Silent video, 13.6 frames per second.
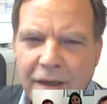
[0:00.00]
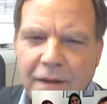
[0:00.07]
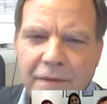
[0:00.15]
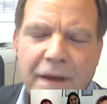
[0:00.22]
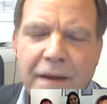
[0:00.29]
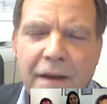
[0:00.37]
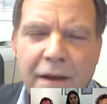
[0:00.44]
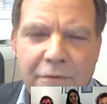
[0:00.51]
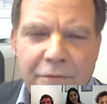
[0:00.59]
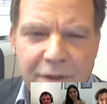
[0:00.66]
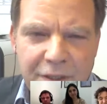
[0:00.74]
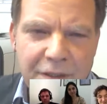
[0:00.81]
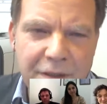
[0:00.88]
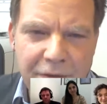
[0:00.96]
And then I
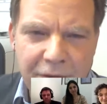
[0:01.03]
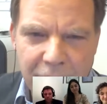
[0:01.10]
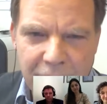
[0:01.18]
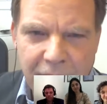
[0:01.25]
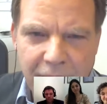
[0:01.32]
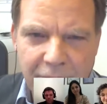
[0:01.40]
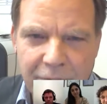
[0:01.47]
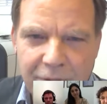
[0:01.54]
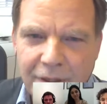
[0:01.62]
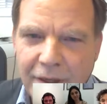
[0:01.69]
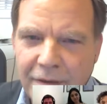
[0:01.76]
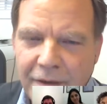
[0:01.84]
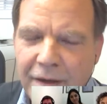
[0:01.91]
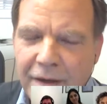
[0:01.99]
visited those labs,
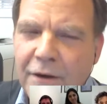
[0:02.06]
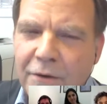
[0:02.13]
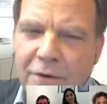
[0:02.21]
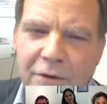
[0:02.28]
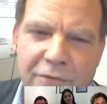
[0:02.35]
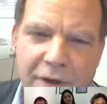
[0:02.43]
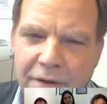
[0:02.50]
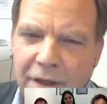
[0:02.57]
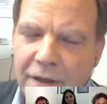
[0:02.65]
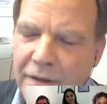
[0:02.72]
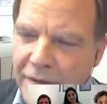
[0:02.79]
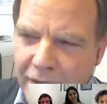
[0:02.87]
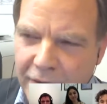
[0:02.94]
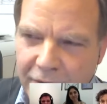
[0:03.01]
and then I only found
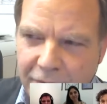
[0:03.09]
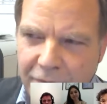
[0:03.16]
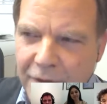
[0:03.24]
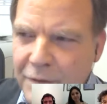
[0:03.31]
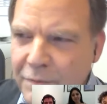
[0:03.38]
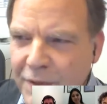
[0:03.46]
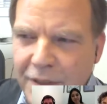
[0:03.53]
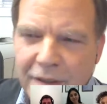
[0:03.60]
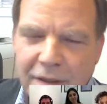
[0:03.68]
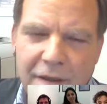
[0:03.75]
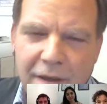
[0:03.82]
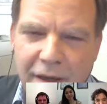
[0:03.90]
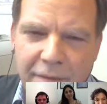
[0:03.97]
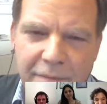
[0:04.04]
out that this
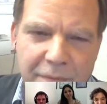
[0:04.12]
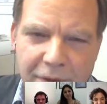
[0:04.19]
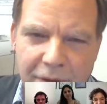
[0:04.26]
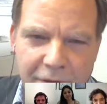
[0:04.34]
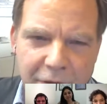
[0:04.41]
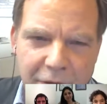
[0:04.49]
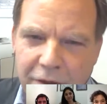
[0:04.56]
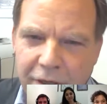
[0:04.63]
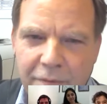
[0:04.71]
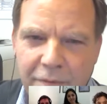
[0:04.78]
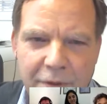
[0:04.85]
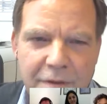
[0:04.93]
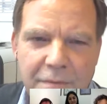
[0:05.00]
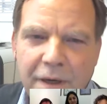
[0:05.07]
particular lab in the
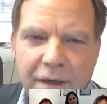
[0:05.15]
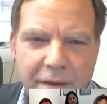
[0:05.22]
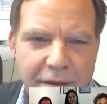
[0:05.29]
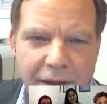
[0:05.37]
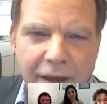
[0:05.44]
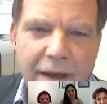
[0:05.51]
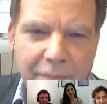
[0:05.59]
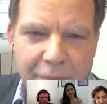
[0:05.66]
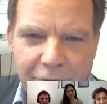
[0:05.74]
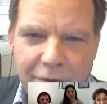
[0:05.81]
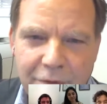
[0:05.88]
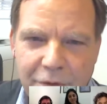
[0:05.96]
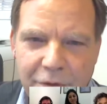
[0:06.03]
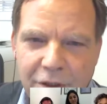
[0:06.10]
UK was my lab for
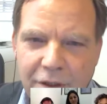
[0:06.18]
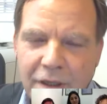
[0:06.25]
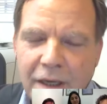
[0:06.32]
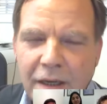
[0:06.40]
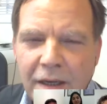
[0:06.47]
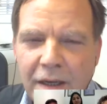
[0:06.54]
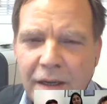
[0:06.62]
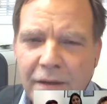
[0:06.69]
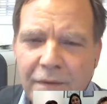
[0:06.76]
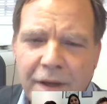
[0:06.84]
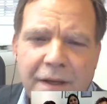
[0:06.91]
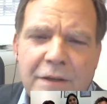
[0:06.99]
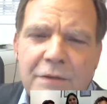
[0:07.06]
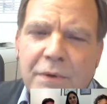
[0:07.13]
the future. And
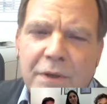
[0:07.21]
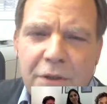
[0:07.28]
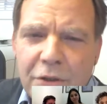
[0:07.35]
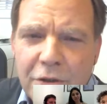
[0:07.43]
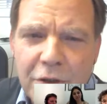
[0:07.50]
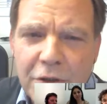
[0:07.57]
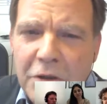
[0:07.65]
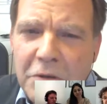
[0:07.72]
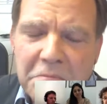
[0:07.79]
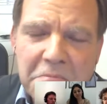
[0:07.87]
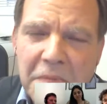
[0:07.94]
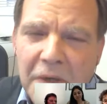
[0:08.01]
that is what you should do.